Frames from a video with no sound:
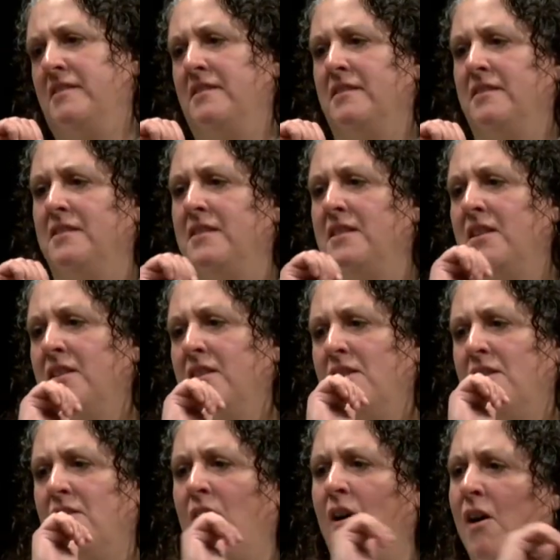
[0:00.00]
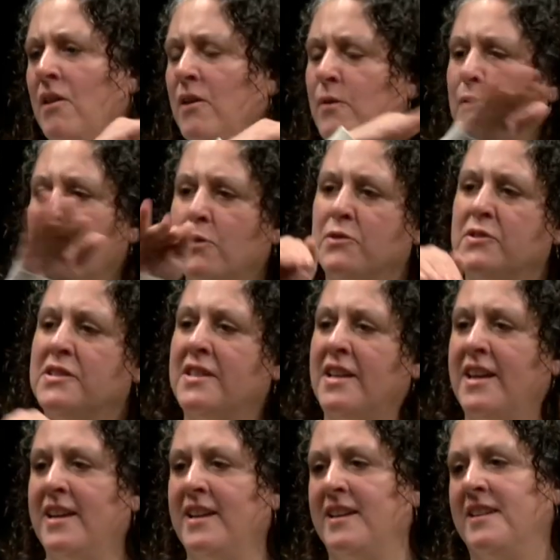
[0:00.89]
you know, all of those
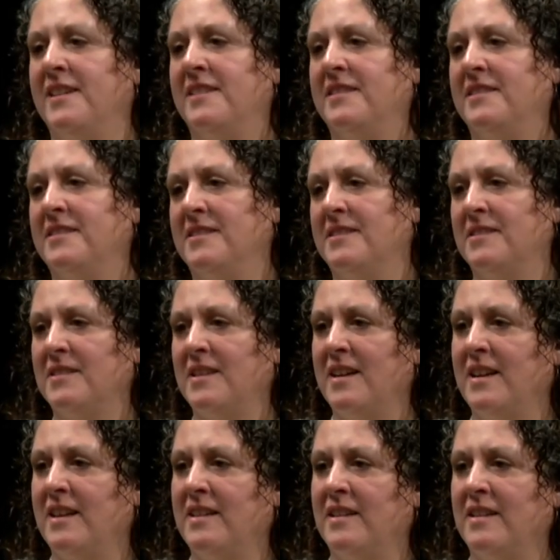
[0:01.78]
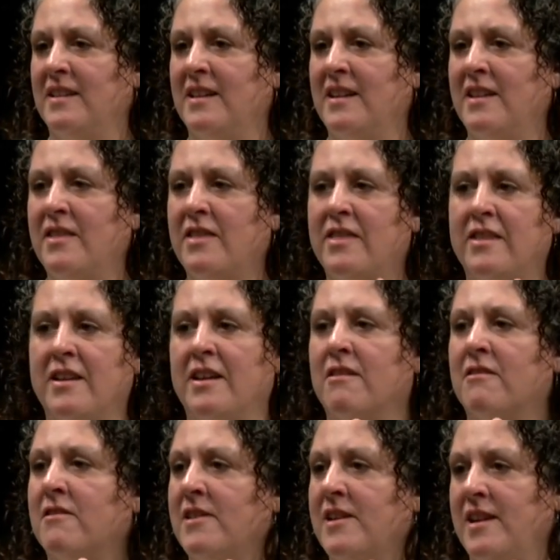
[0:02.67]
things in
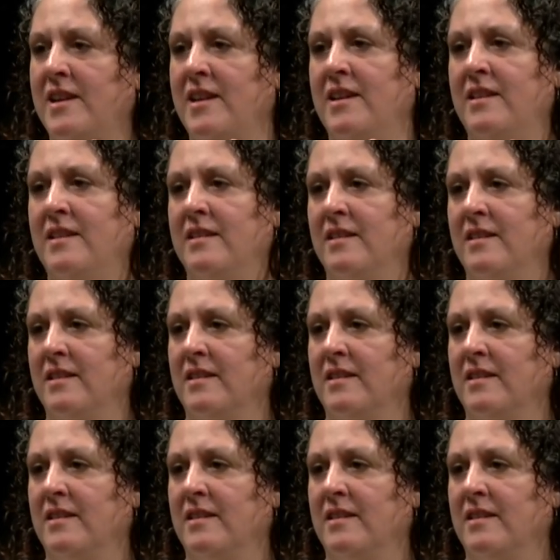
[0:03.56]
theory